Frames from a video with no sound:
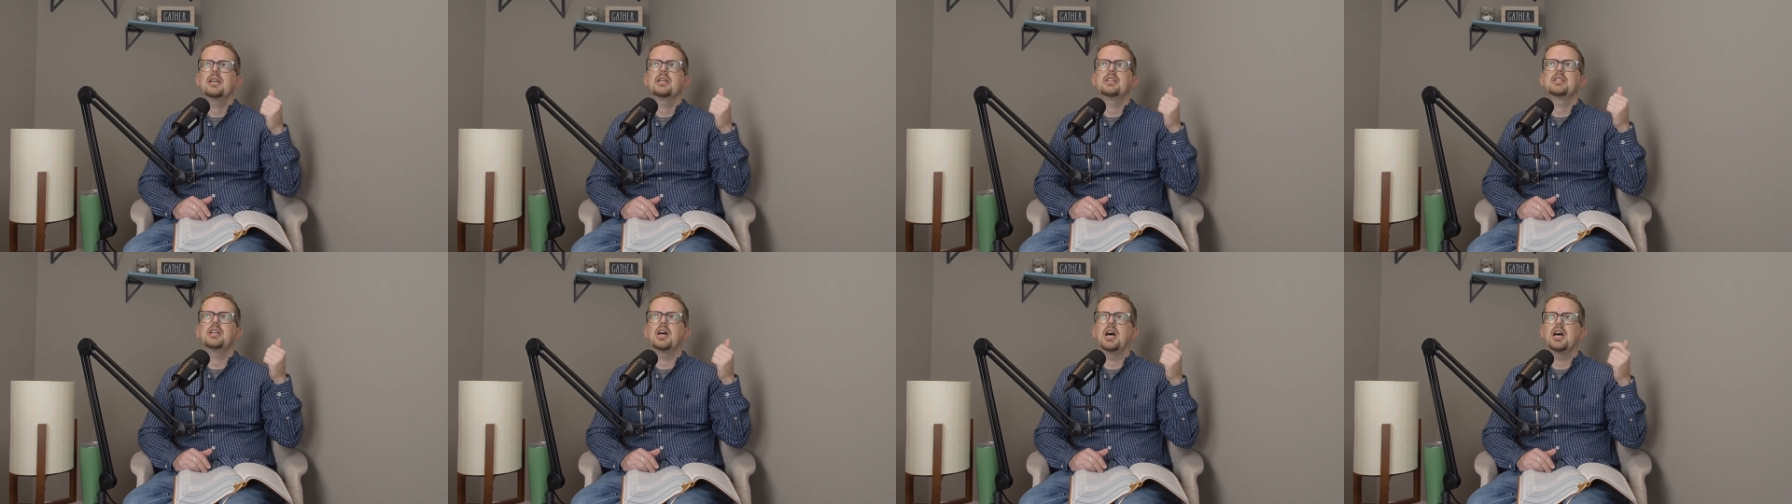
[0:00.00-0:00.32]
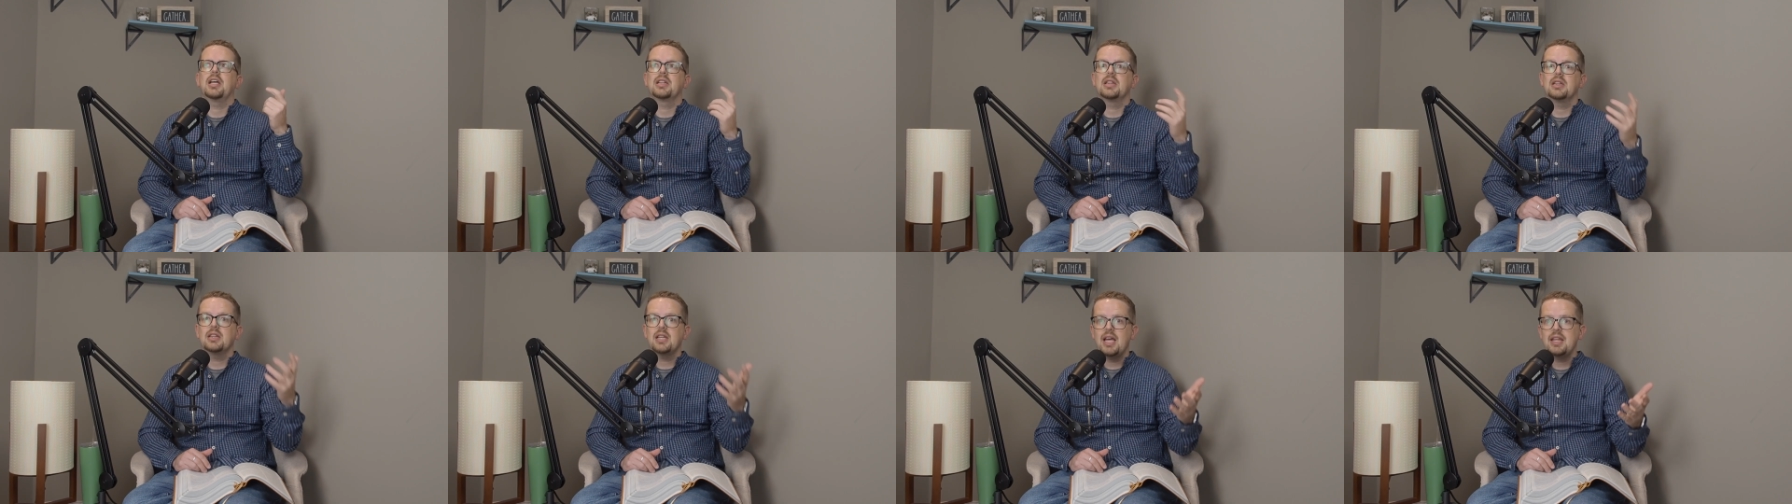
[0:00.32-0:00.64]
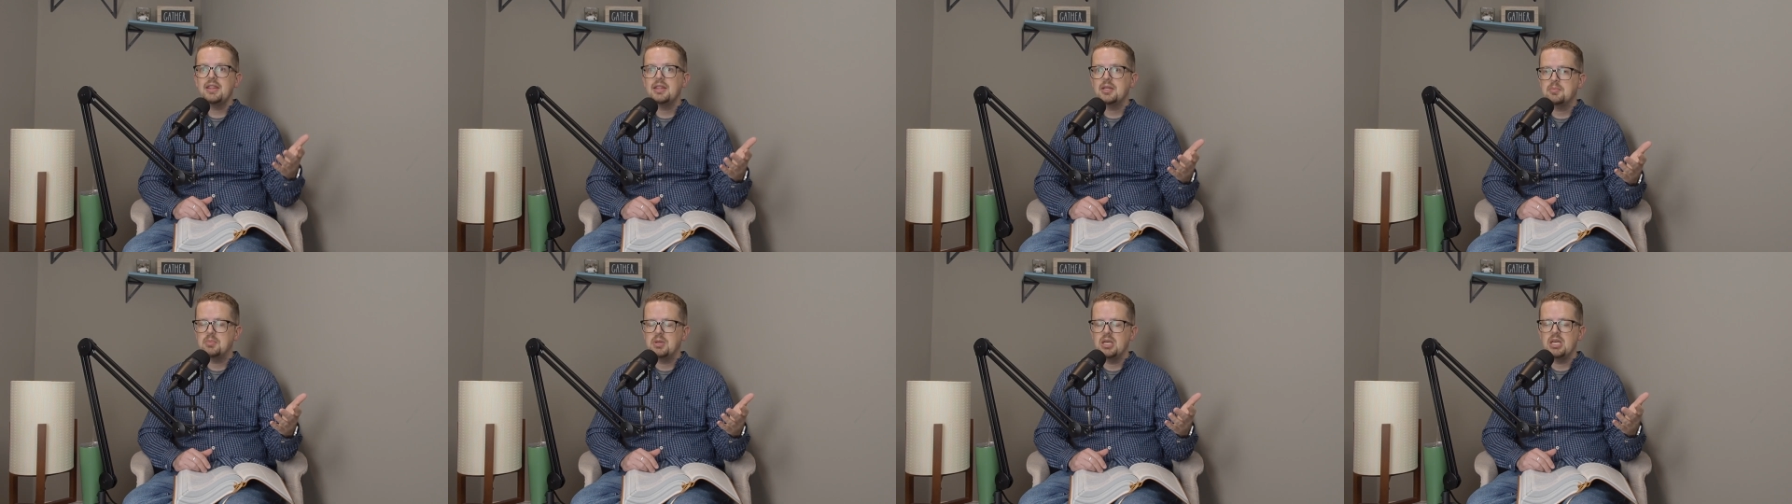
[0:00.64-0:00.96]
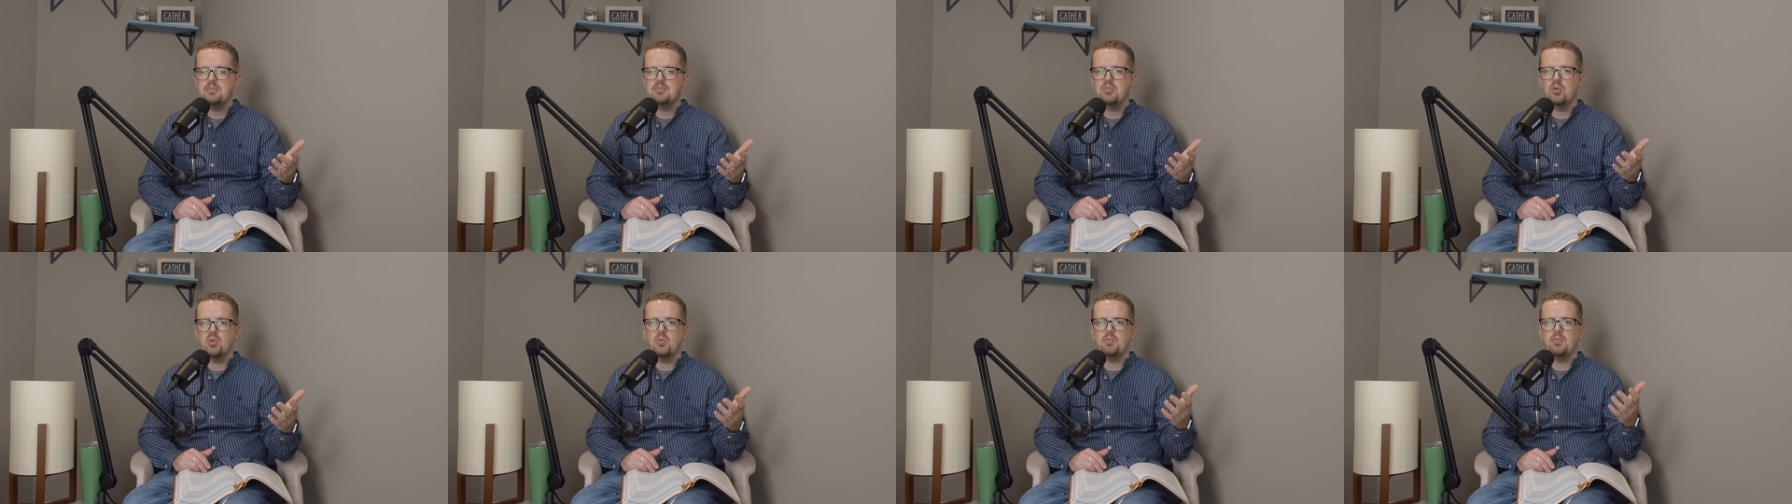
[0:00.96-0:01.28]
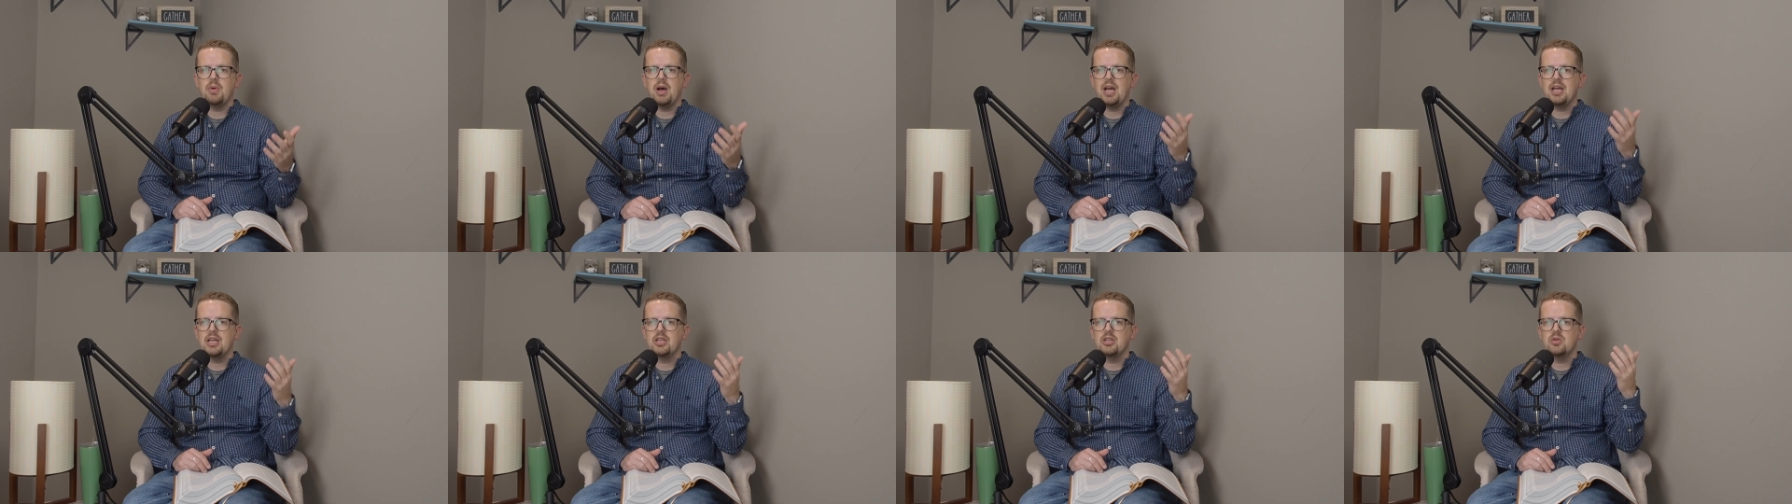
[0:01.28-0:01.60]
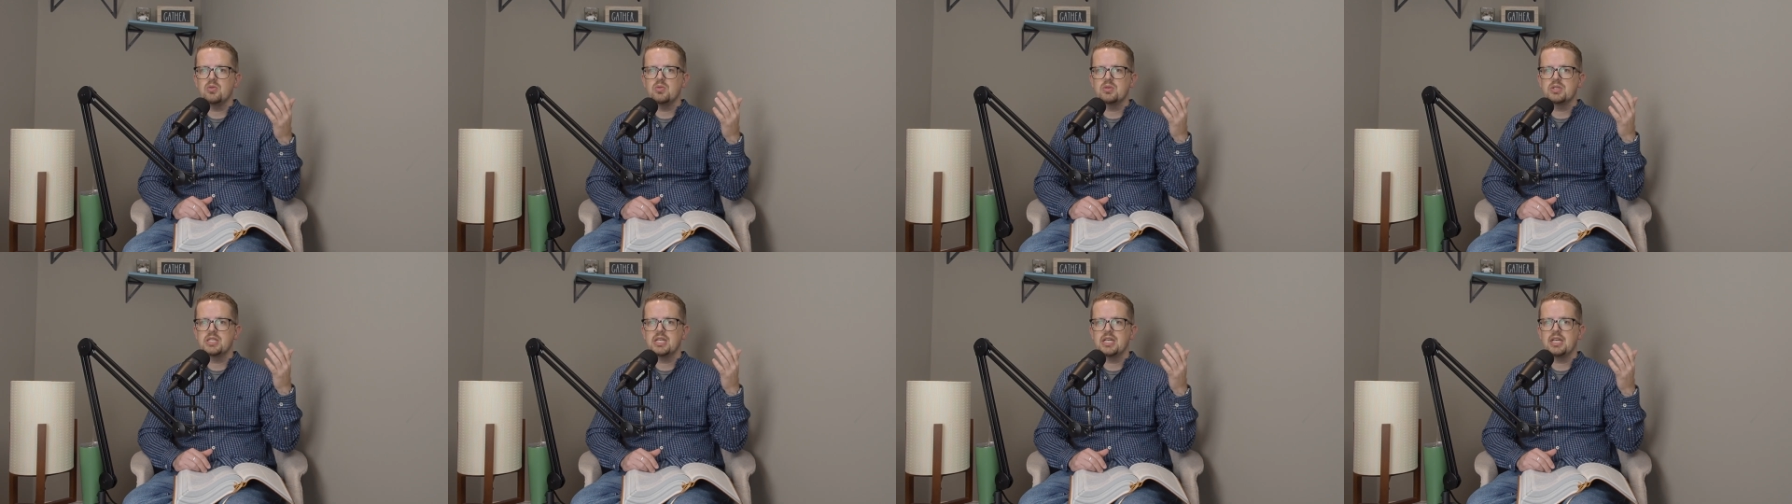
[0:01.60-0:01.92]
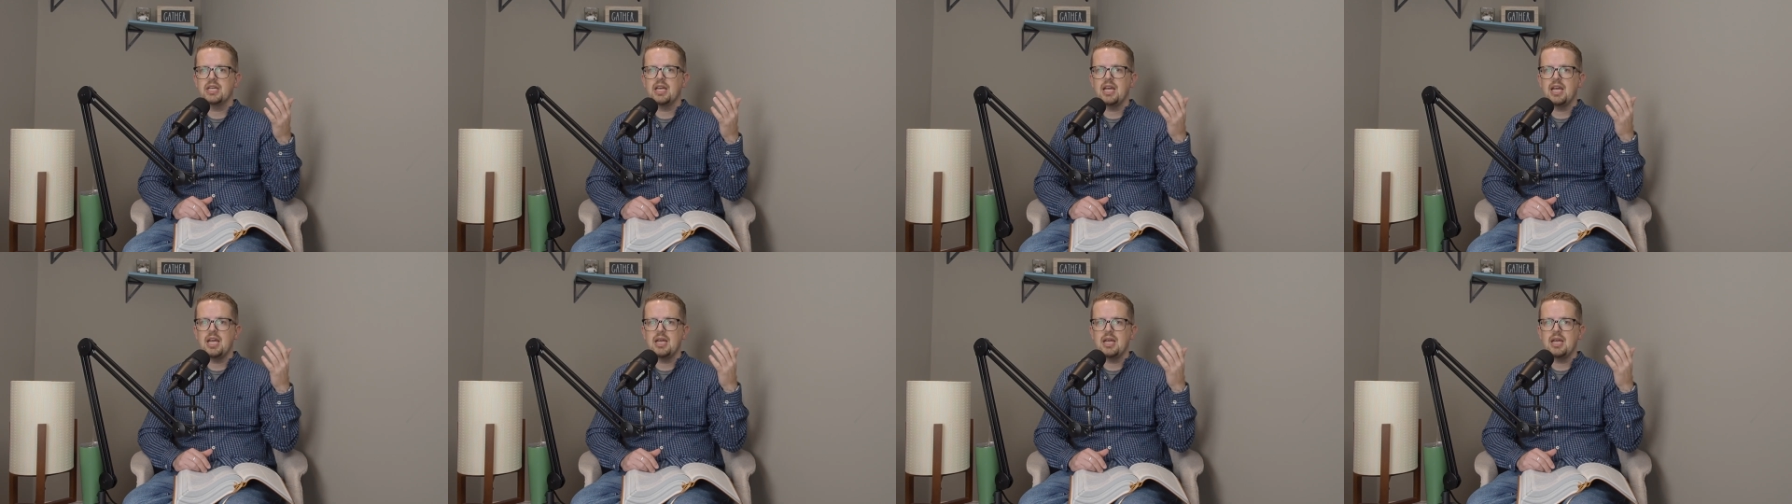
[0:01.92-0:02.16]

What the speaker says: God led the people by using